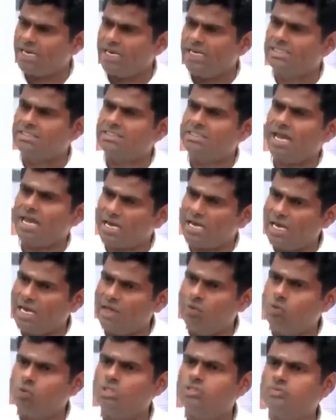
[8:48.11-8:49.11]
exactly
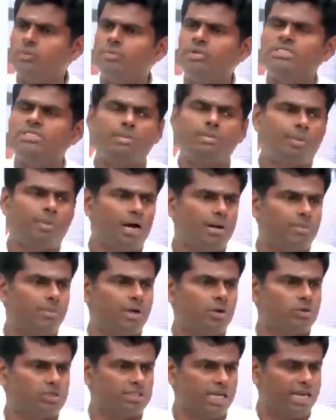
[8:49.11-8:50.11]
who is from this department,
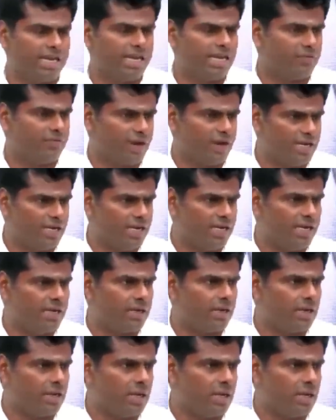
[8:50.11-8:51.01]
who is taking care of IT,